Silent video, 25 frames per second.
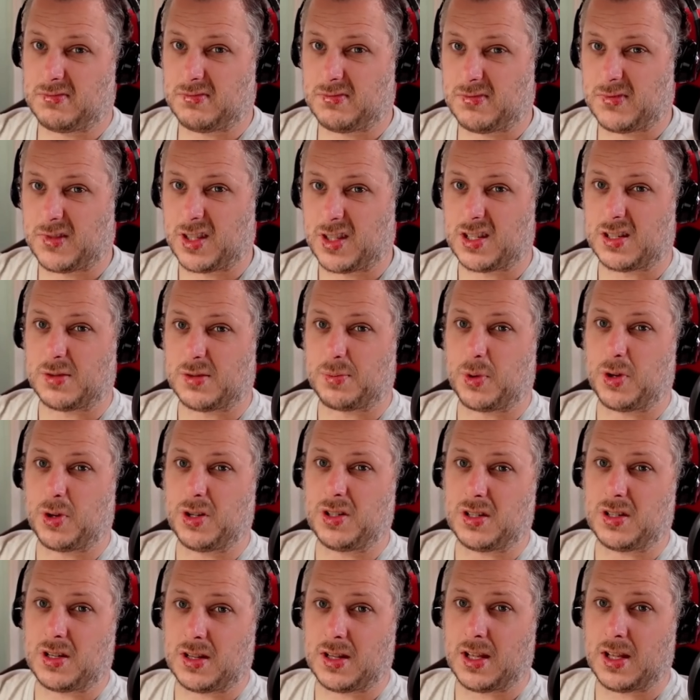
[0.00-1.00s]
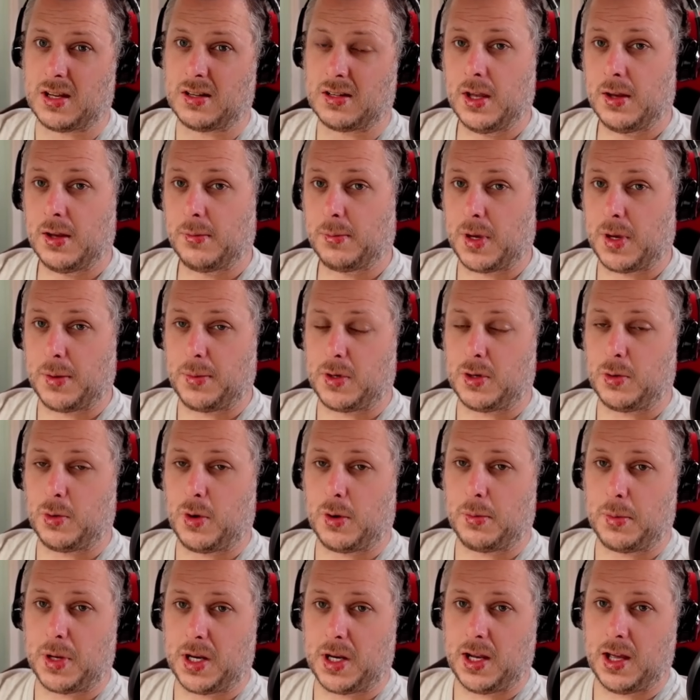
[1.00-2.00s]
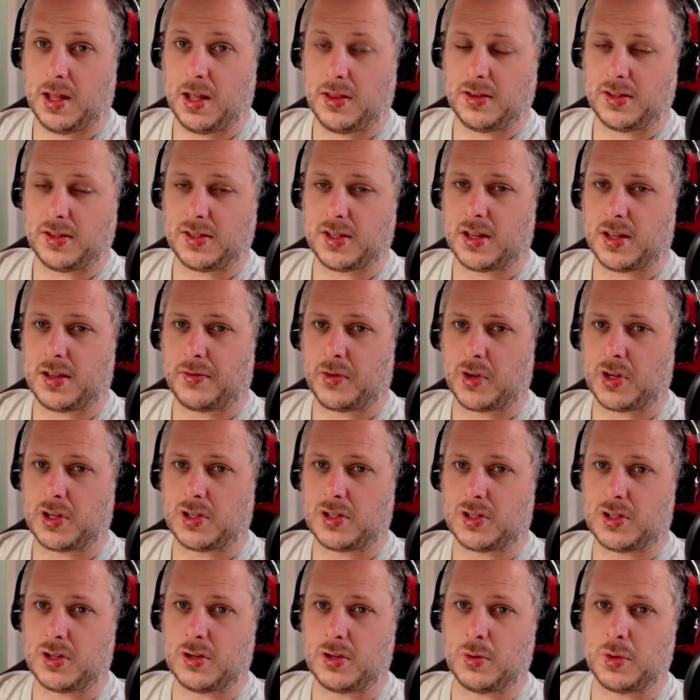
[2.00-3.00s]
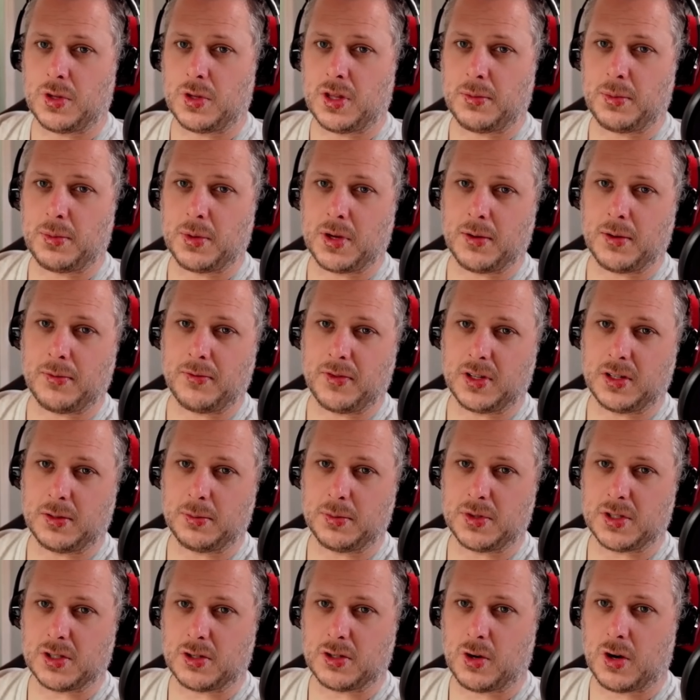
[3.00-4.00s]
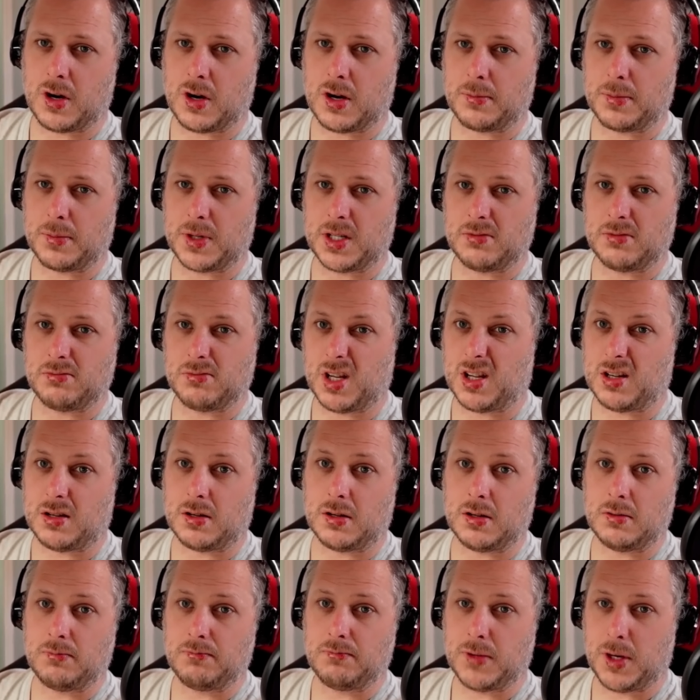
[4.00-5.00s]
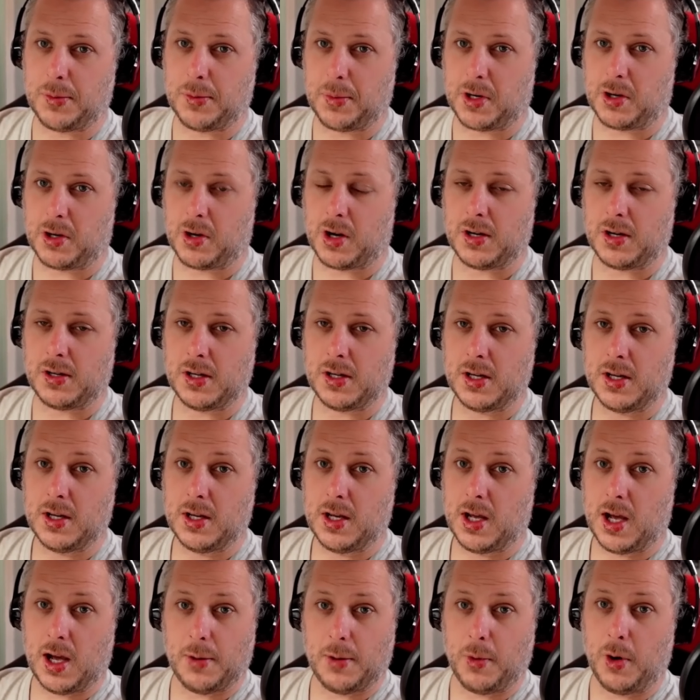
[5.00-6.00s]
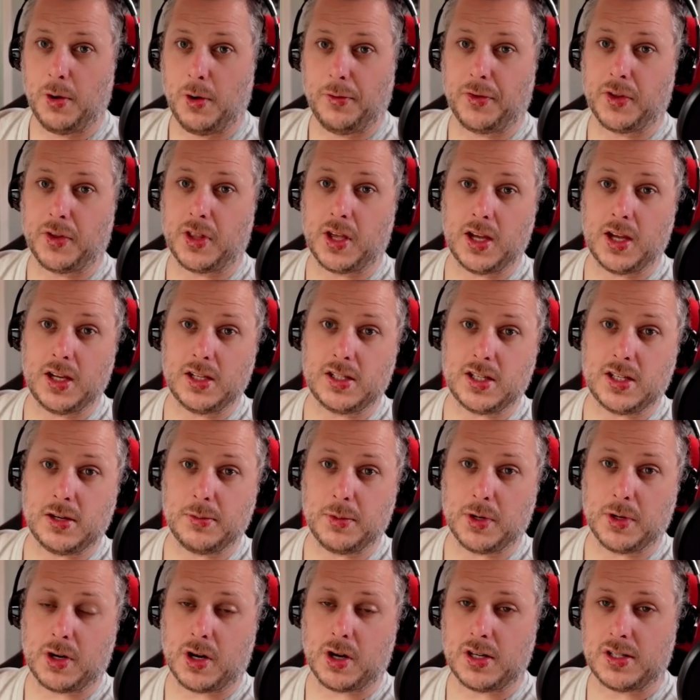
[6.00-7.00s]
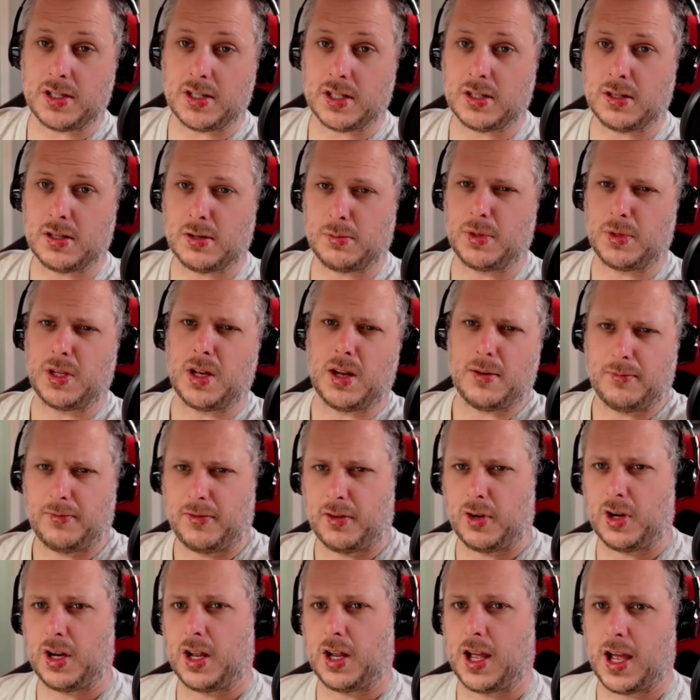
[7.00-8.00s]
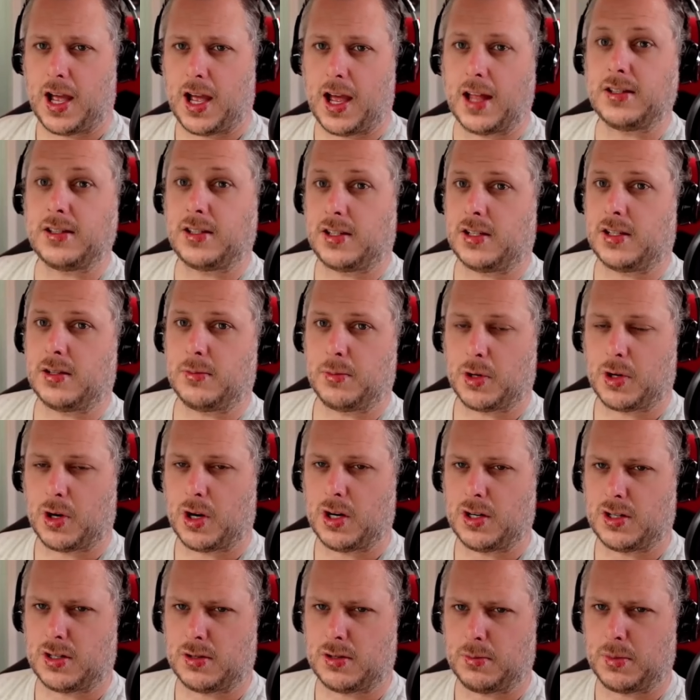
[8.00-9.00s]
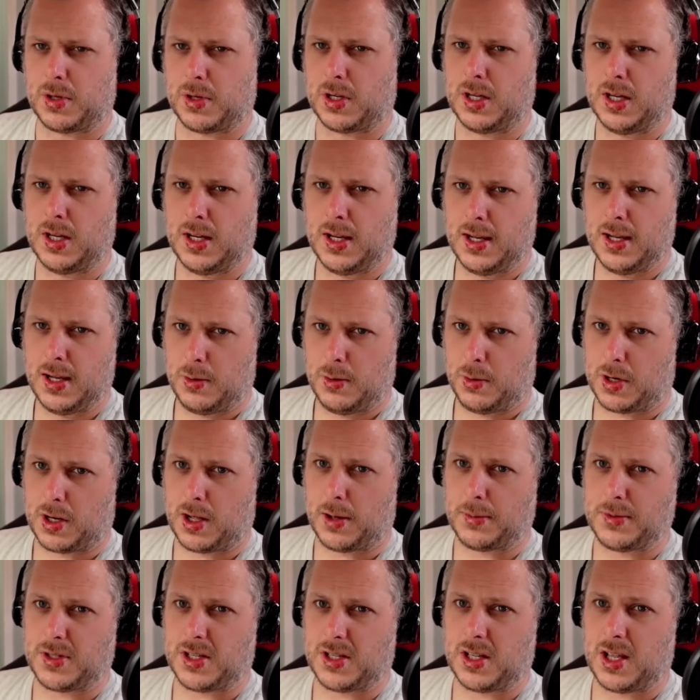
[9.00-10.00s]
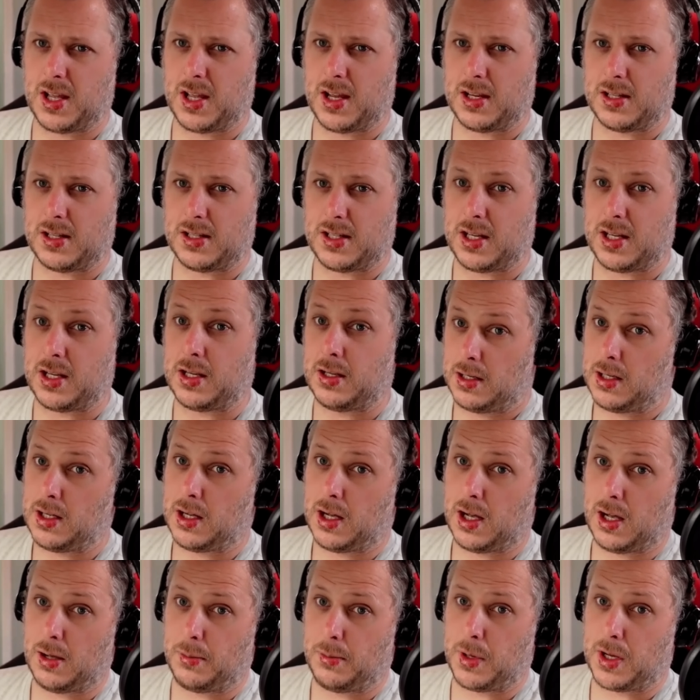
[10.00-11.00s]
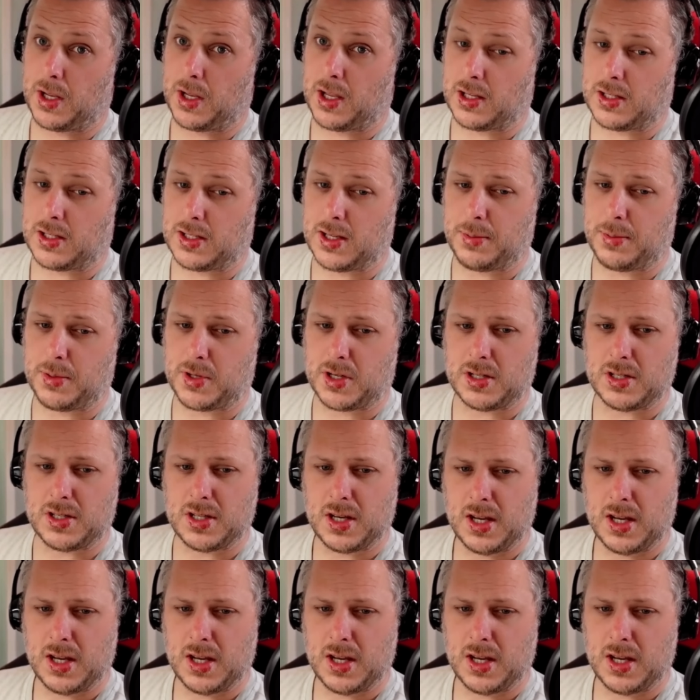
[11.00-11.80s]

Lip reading: disappointed in that. Maybe do what many other South Africans do when they become victims of crime and, I don't know, immigrate. I'm all for the ANC immigrating. I mean, I'm very anti-immigration, but when it comes to the ANC, I'll make exceptions.